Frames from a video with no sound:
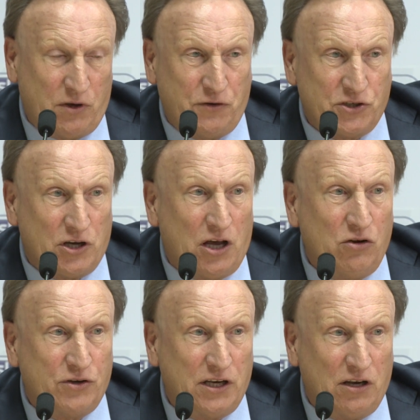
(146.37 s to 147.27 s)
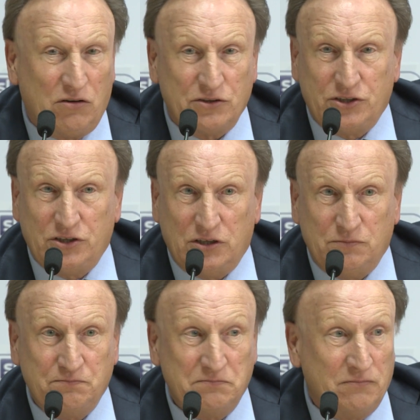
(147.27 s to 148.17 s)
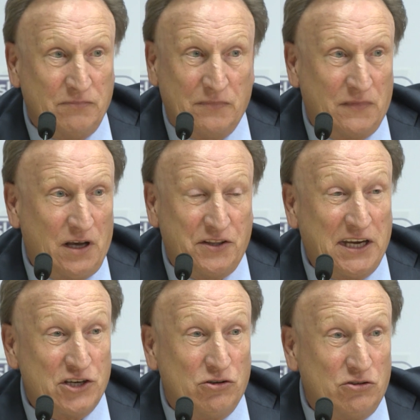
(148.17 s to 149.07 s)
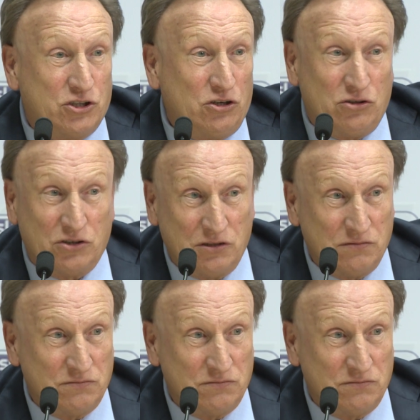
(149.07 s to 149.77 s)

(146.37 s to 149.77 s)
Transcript: if you start looking long term, I think it's all talk.